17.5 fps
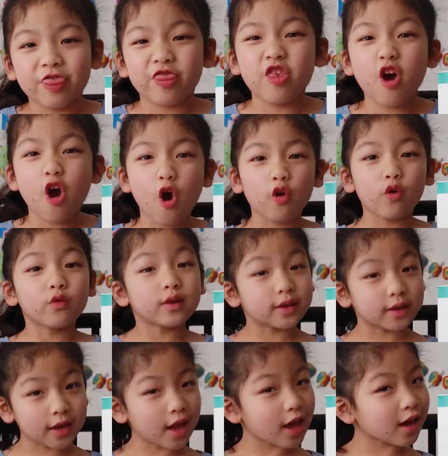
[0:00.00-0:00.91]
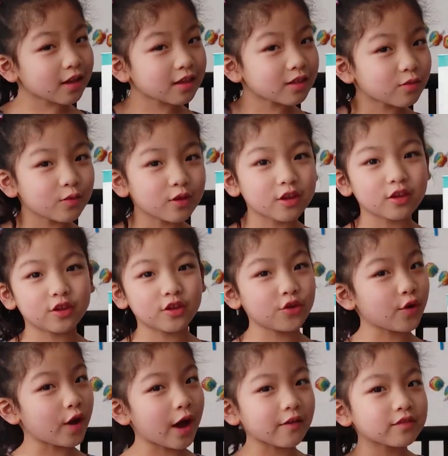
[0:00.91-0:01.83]
So next,
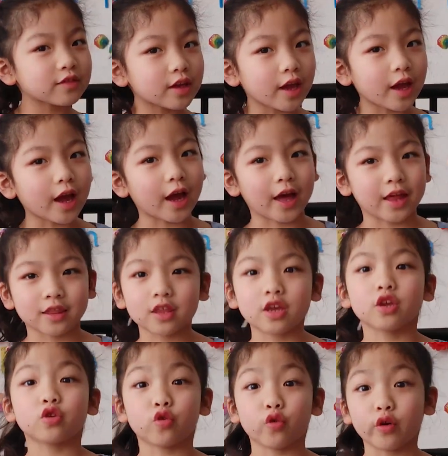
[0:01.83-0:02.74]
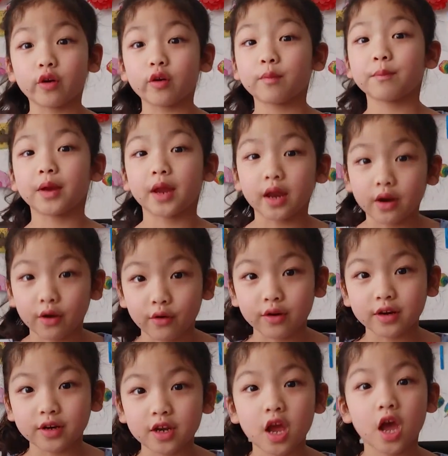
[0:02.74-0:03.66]
you have to ask your
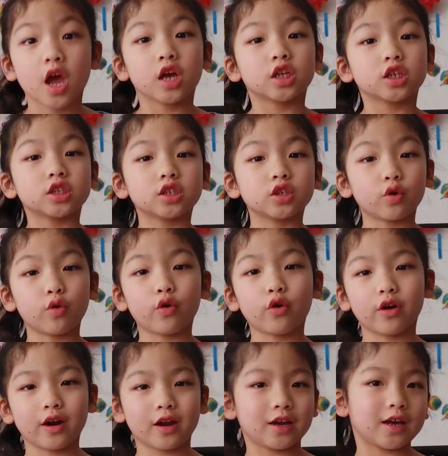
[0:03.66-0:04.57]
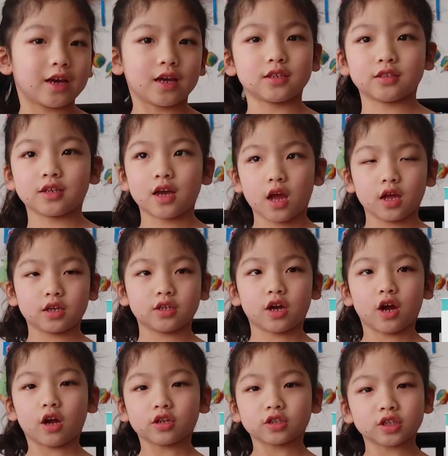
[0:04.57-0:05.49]
parent or
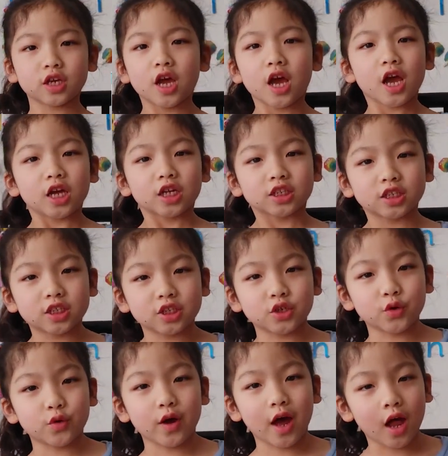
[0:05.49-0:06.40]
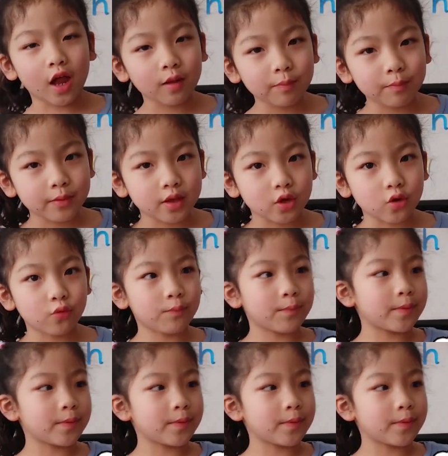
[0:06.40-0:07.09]
adult to help you